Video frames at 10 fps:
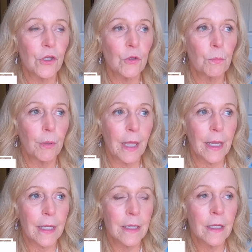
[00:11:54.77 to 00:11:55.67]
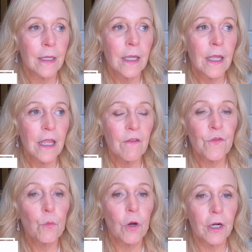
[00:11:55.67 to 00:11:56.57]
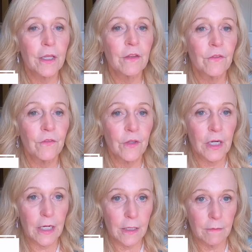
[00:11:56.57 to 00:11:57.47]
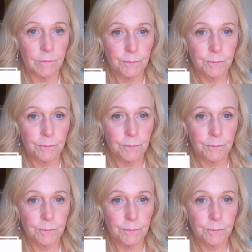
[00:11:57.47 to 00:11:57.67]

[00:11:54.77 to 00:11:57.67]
you pay if you work in the city.